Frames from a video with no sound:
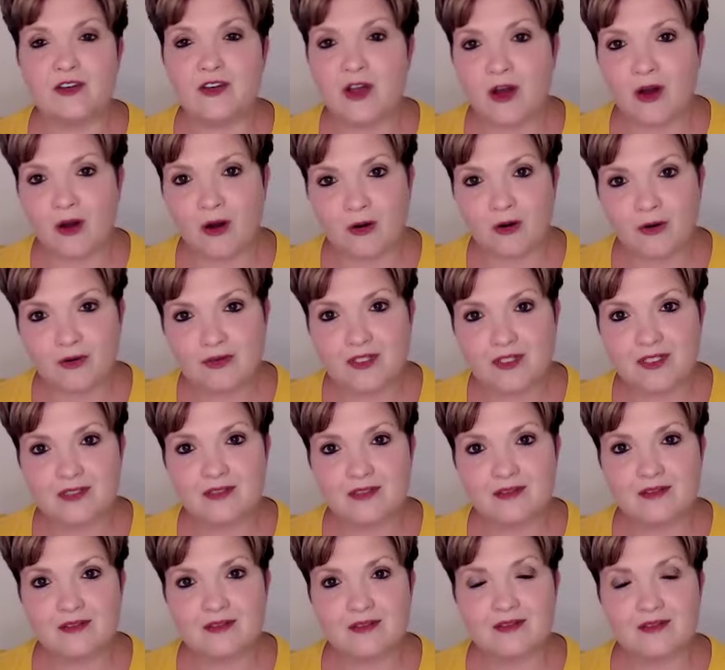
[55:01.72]
note
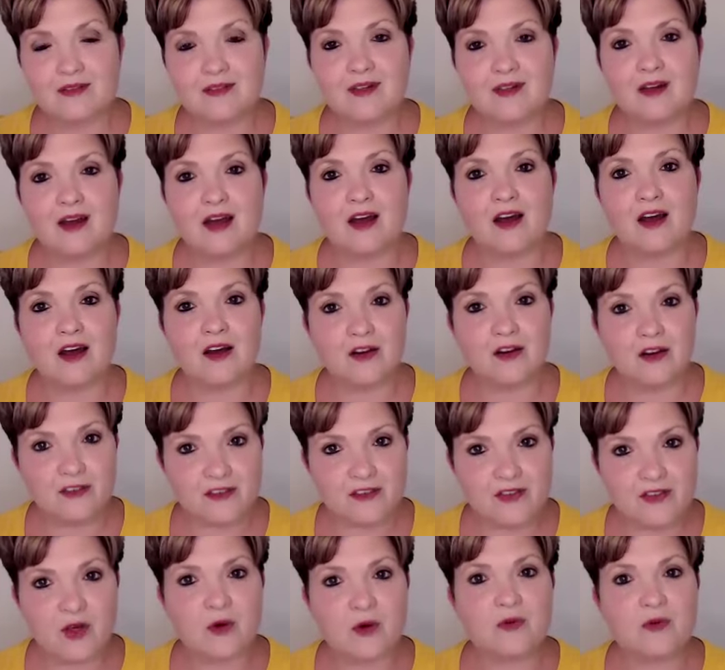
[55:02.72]

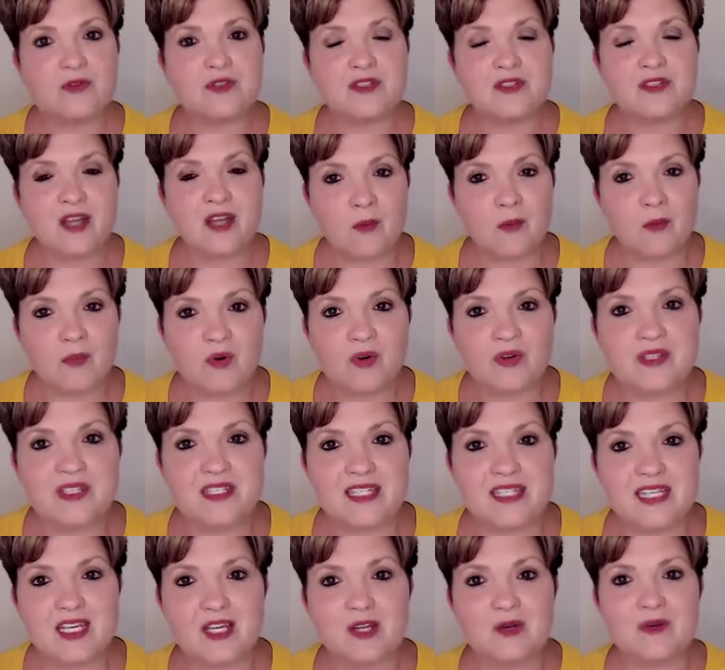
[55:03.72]
of those number
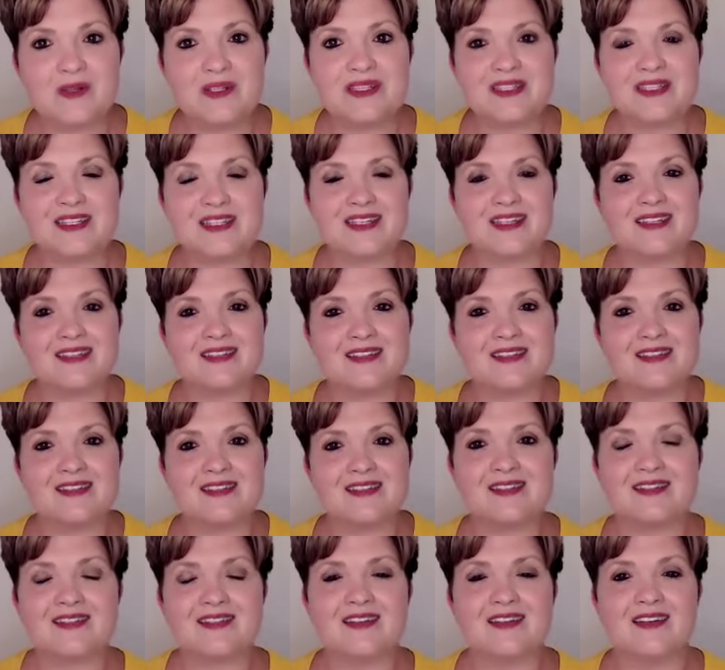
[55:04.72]

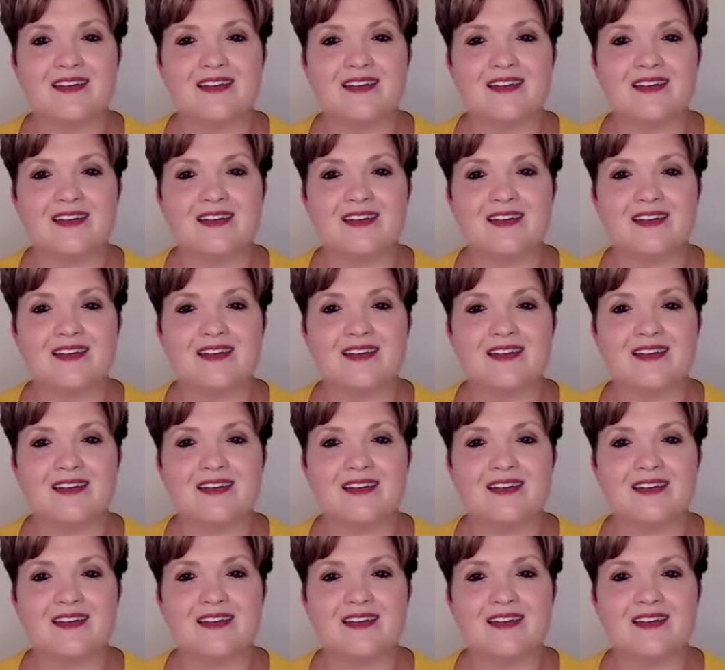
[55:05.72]
sequences,